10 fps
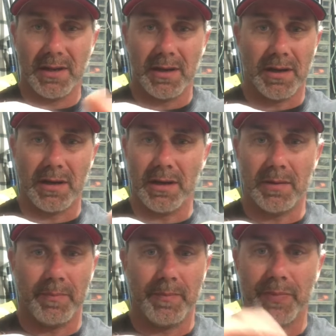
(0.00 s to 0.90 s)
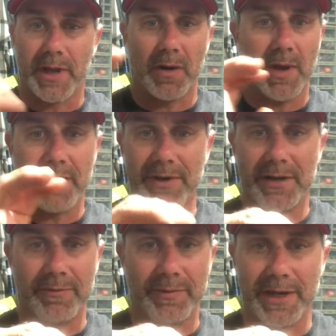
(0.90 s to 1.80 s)
I don't have
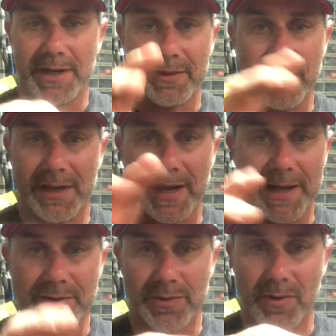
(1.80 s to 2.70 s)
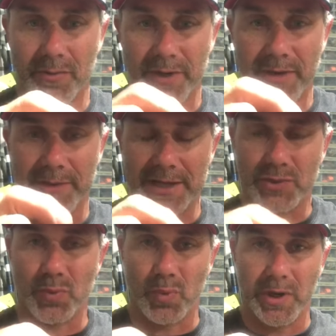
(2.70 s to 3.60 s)
anything extra on there, but
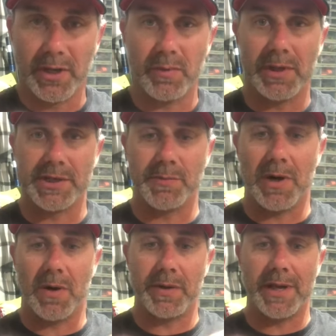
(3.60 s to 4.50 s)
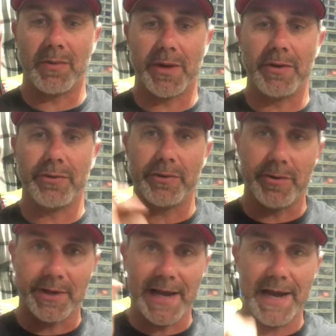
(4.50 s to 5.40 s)
that's really, really small, and that'll go through your
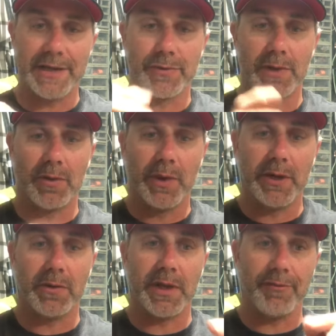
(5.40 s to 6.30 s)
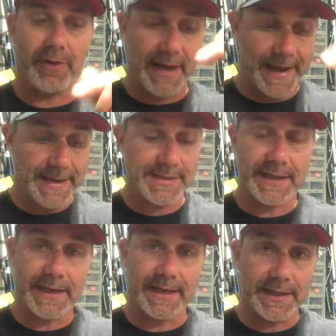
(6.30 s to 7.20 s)
guides really well. And if it has to
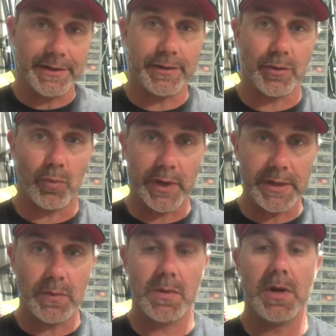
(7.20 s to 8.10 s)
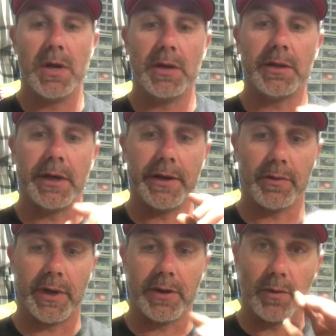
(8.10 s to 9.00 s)
get into your reel, then
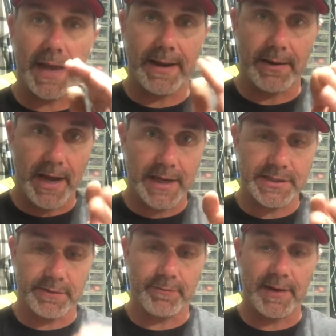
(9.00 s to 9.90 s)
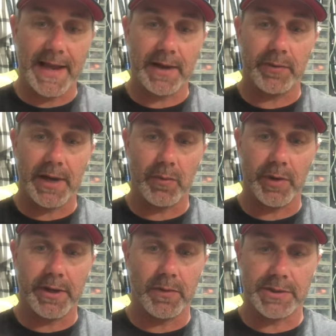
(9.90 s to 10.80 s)
it'll lay nice and flat on that
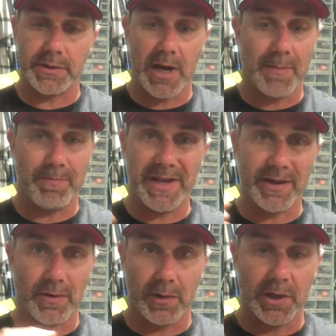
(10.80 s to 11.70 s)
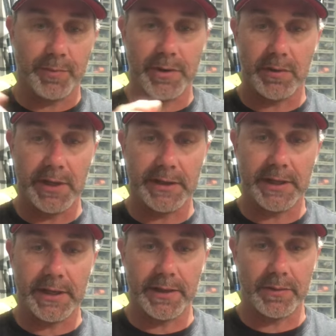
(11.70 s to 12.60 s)
reel. It's not big or lumpy or
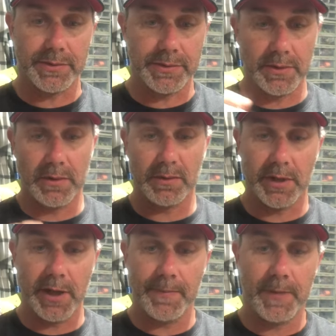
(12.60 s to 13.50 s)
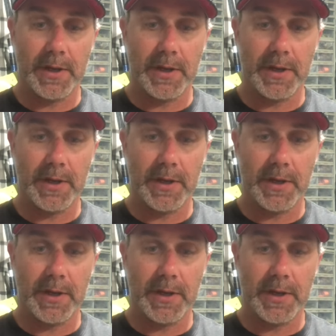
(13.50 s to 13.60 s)
anything else, okay?